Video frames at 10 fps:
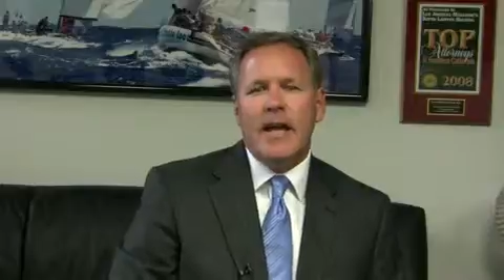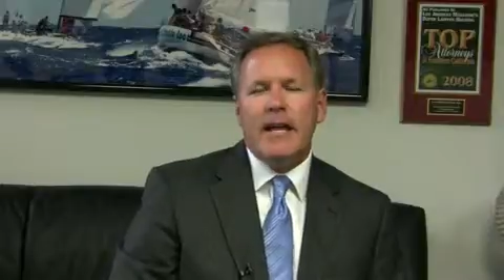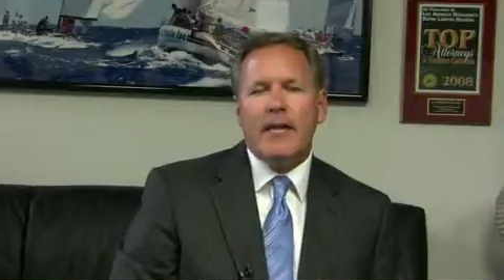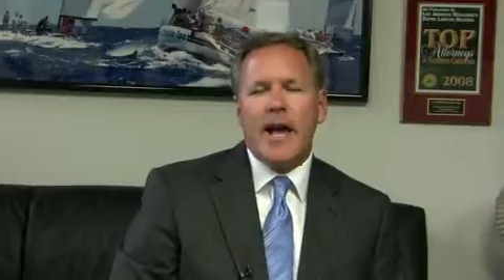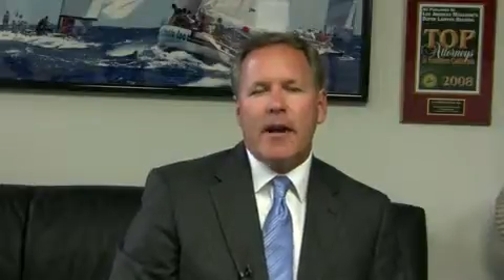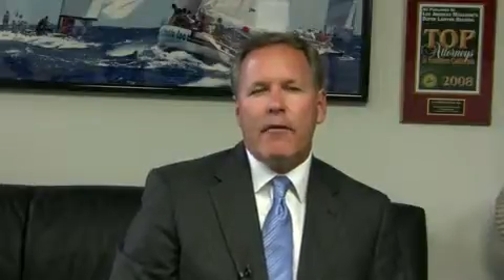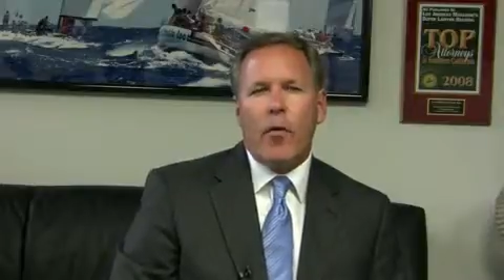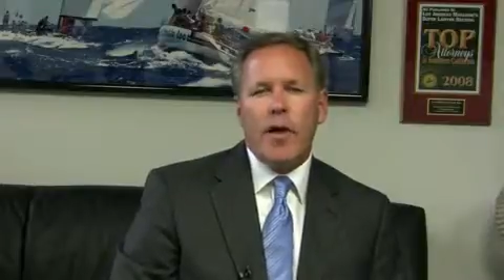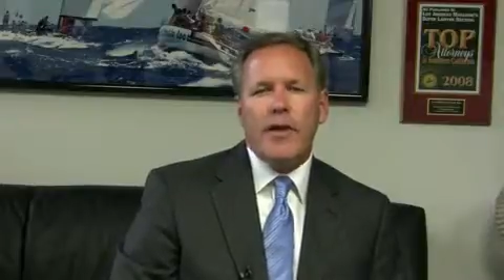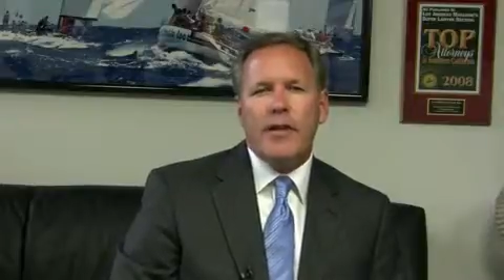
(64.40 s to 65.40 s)
In
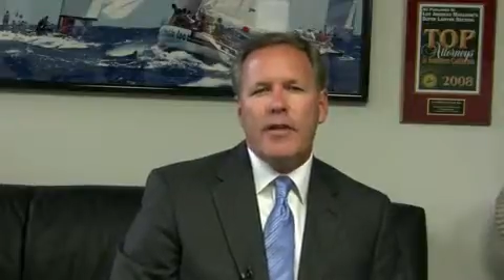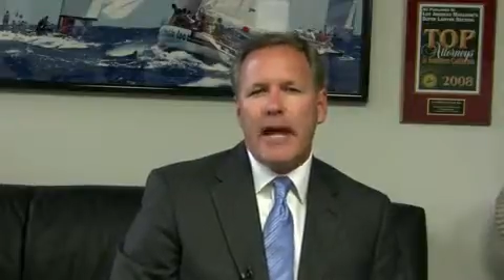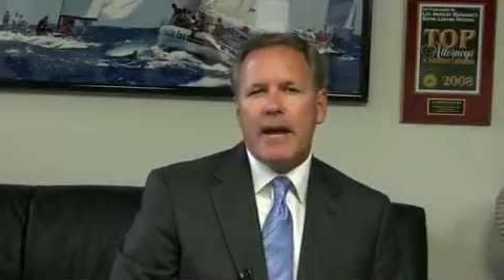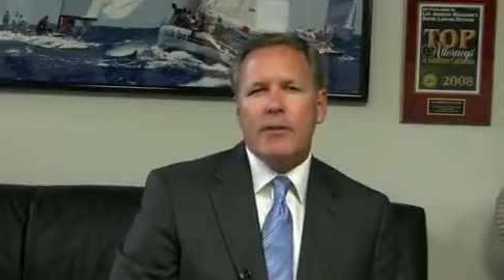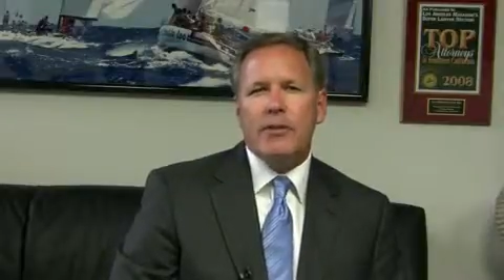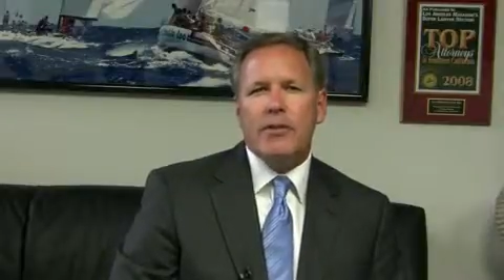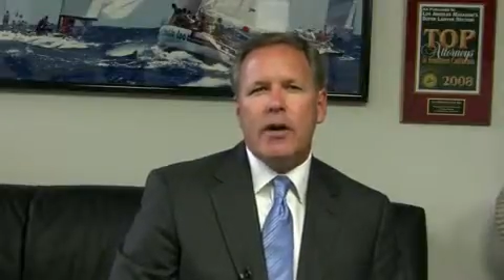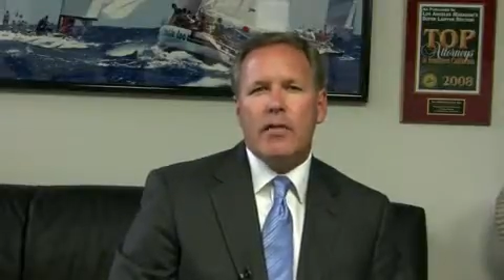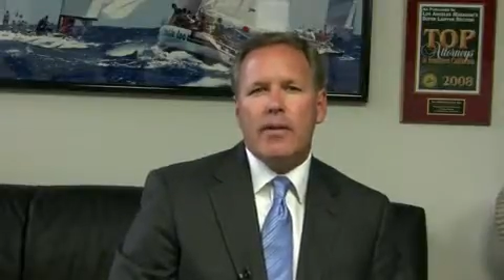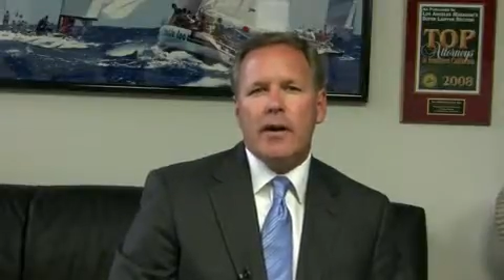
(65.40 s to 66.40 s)
California, damages
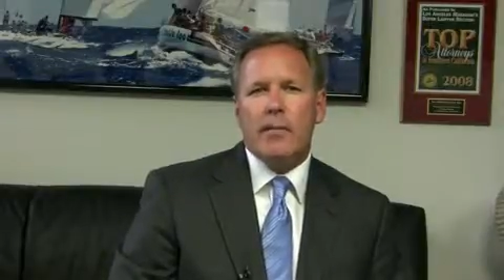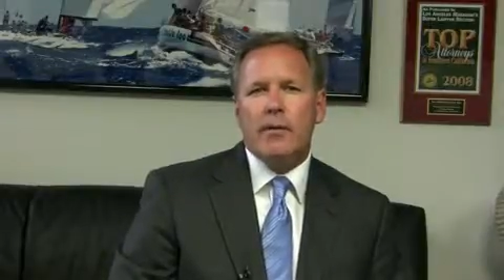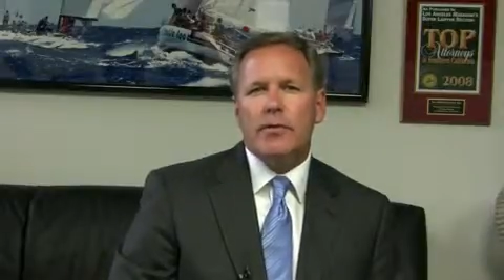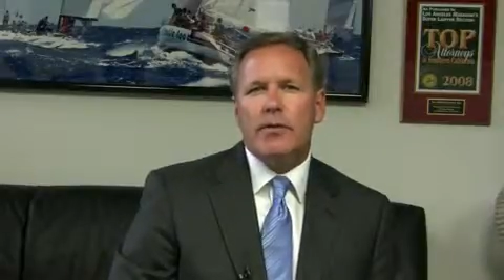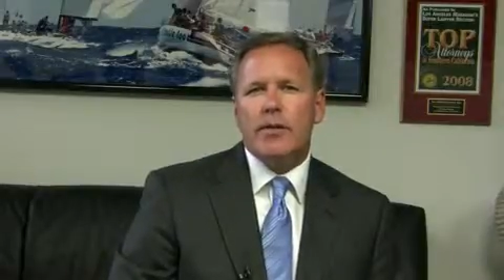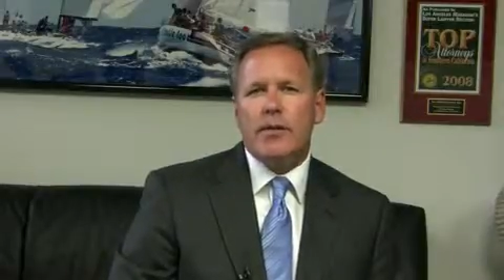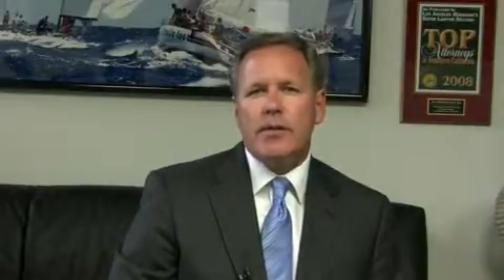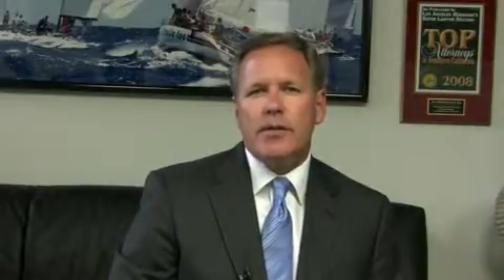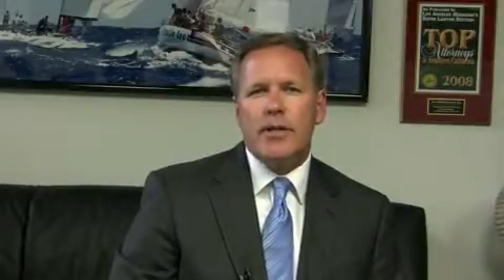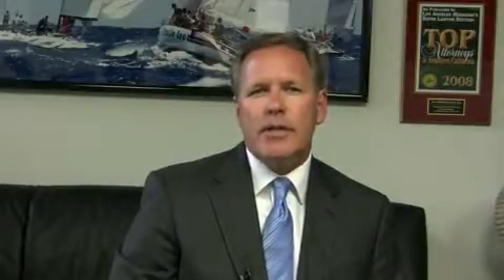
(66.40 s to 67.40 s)
are available to the
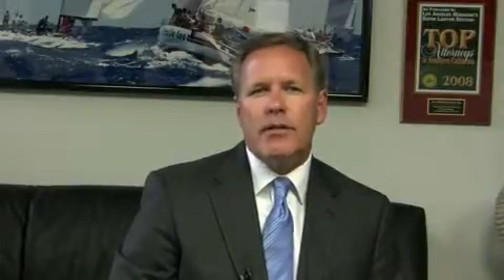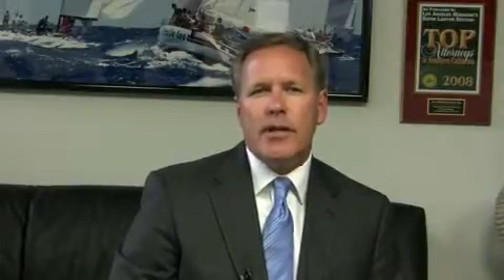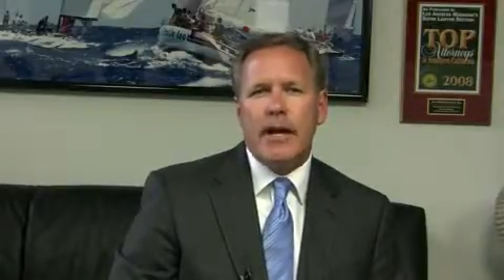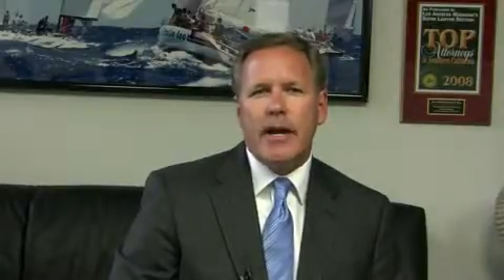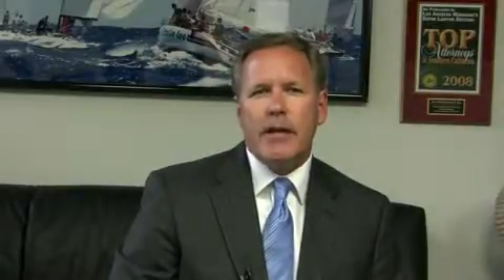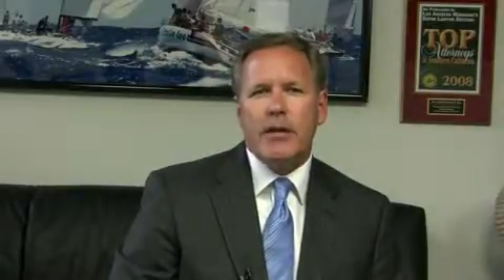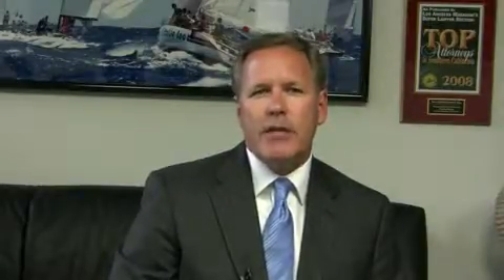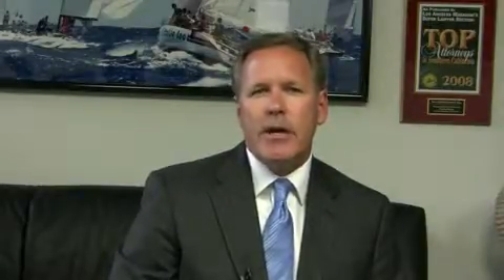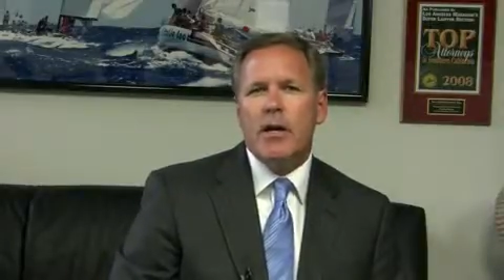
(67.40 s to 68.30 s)
decedent's heirs,